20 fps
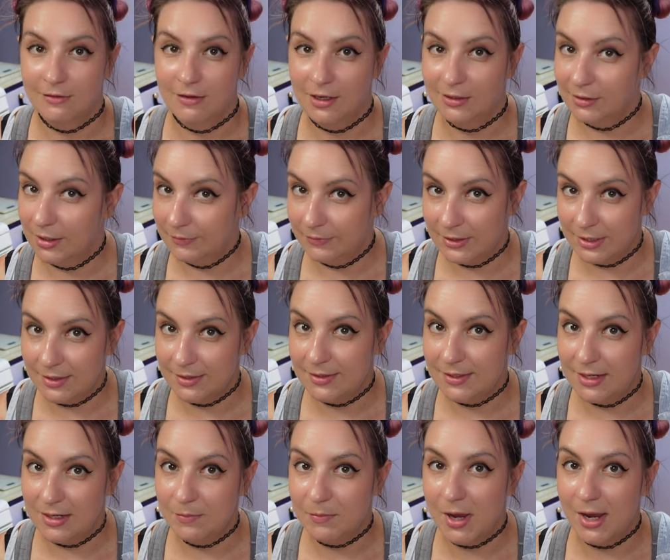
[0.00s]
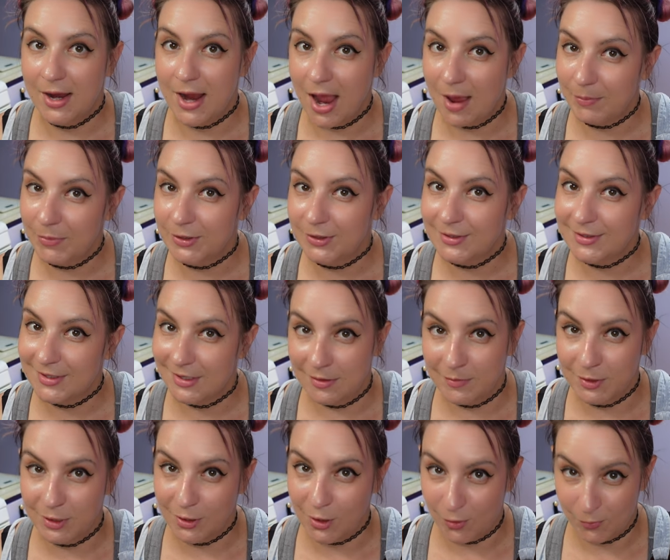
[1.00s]
I love these in my apple
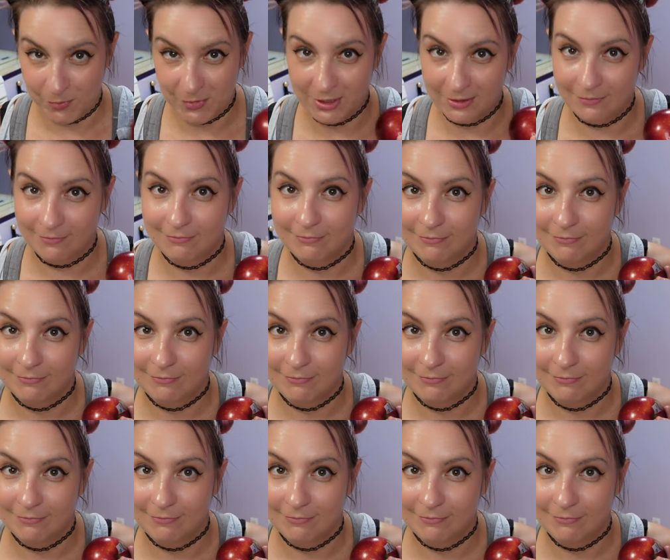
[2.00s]
cinnamon oatmeal.